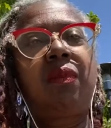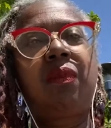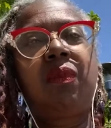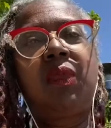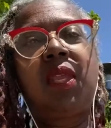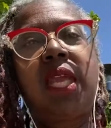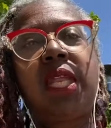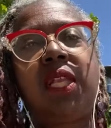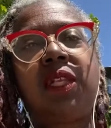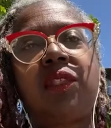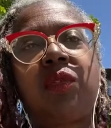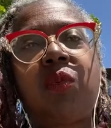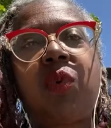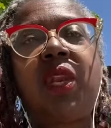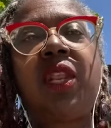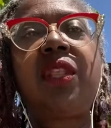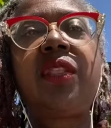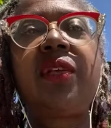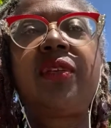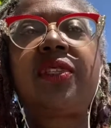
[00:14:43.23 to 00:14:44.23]
it's one
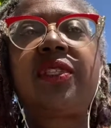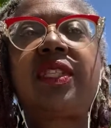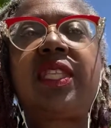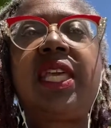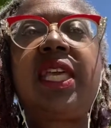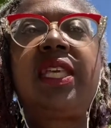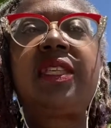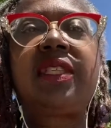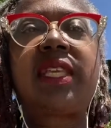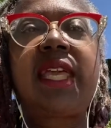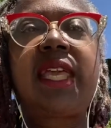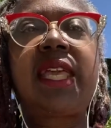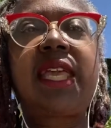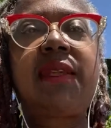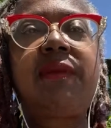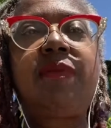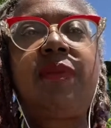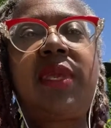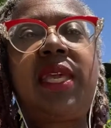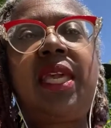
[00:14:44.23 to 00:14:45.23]
of those things that
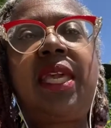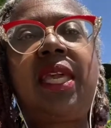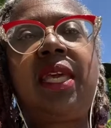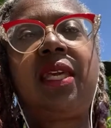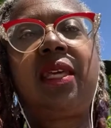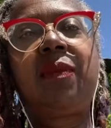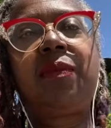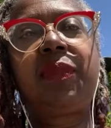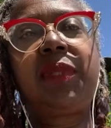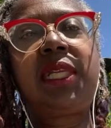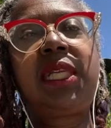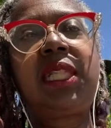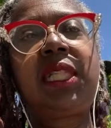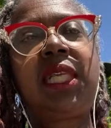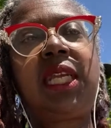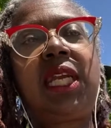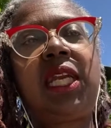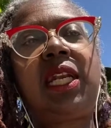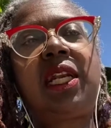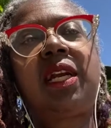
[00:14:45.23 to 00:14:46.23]
can be
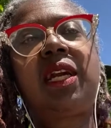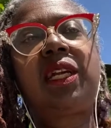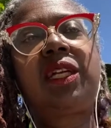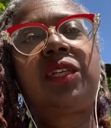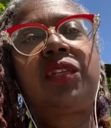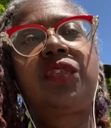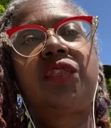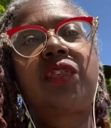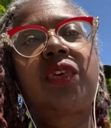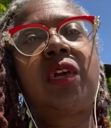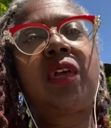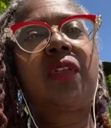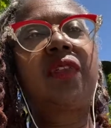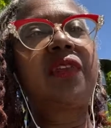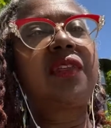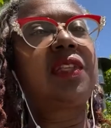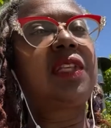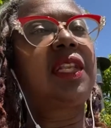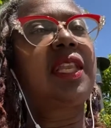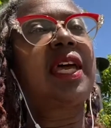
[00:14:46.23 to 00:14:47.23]
completely in our control.
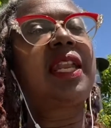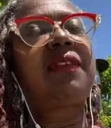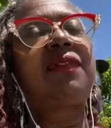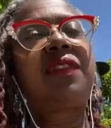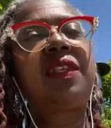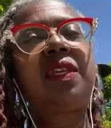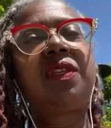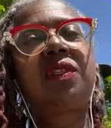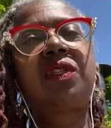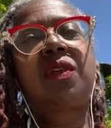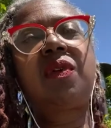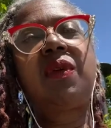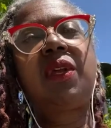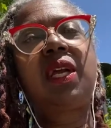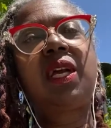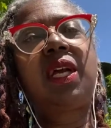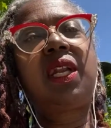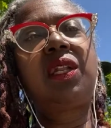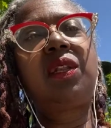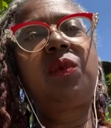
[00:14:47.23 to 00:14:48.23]
There's a lot of things going
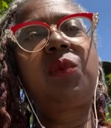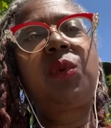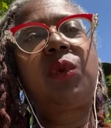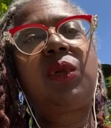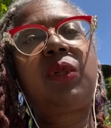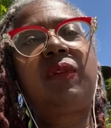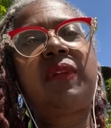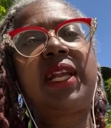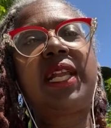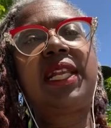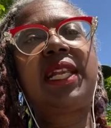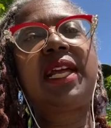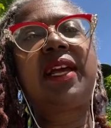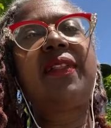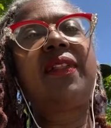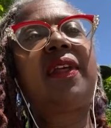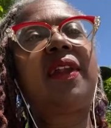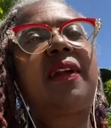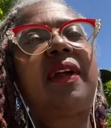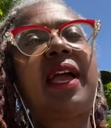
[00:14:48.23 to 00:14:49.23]
on in the world right now
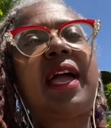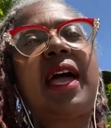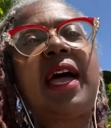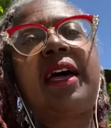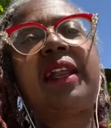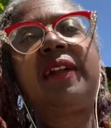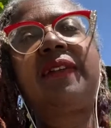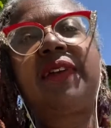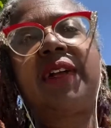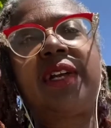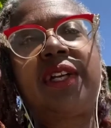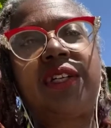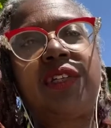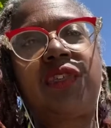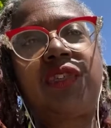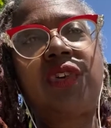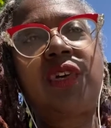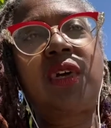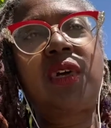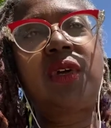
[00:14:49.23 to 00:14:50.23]
that are out of our
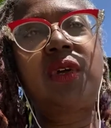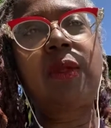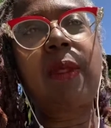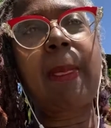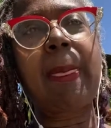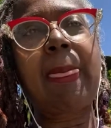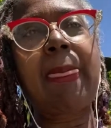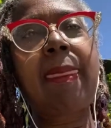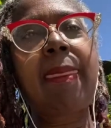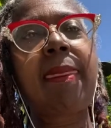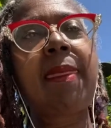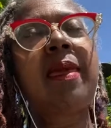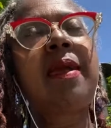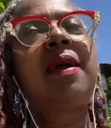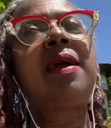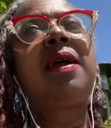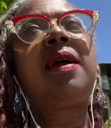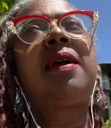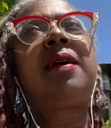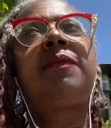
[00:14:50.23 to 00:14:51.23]
control.
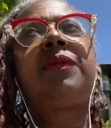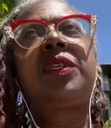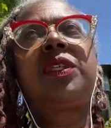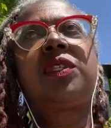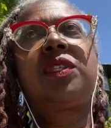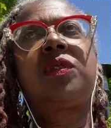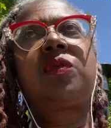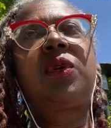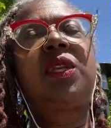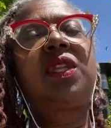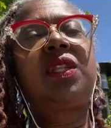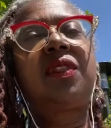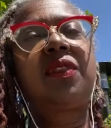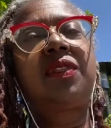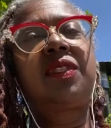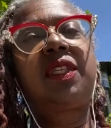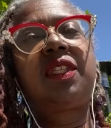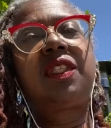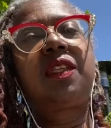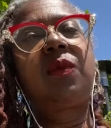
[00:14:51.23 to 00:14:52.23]
This is one of those
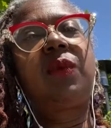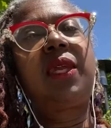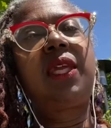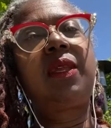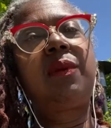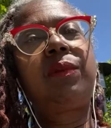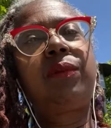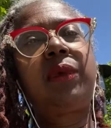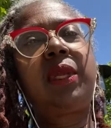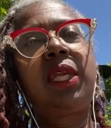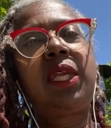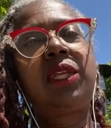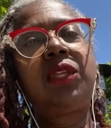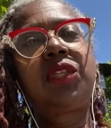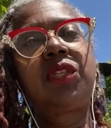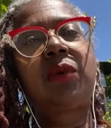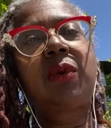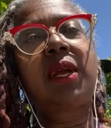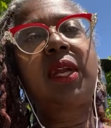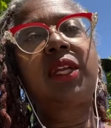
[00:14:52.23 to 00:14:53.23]
things that we can bring
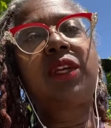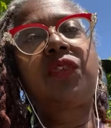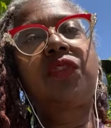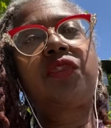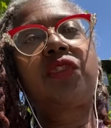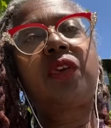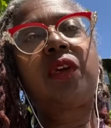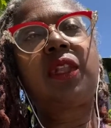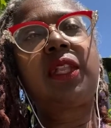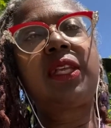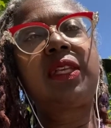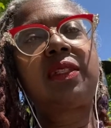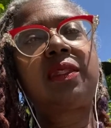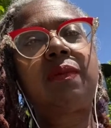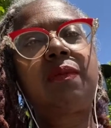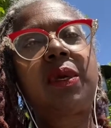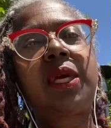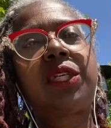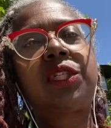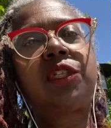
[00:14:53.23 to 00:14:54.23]
into our control as
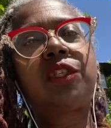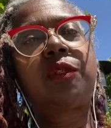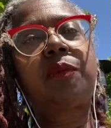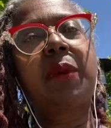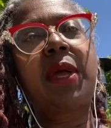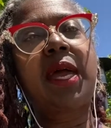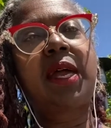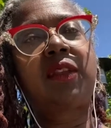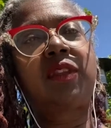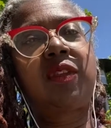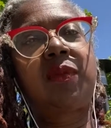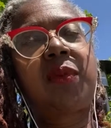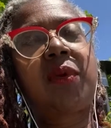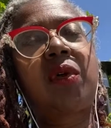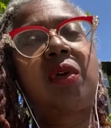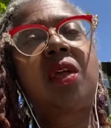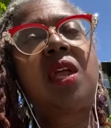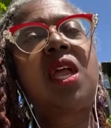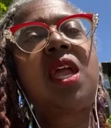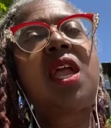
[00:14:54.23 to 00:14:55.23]
much as possible.
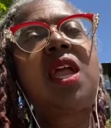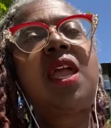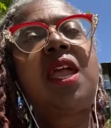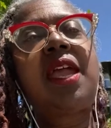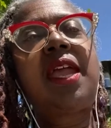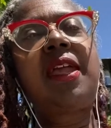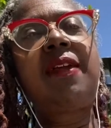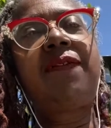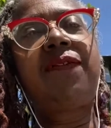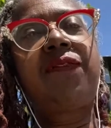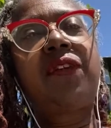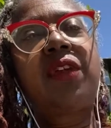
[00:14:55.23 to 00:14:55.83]
If